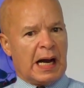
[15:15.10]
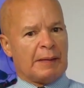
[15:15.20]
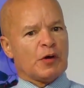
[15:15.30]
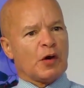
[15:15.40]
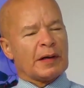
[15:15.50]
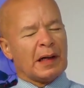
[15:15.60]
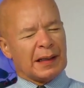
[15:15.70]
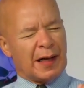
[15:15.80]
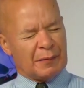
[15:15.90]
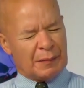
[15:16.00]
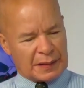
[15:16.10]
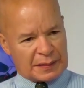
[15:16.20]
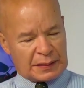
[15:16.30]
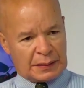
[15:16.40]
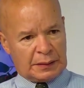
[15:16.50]
I'm not going to allow
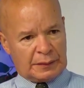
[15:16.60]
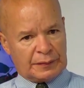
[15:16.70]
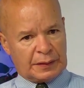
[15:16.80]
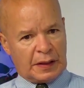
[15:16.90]
myself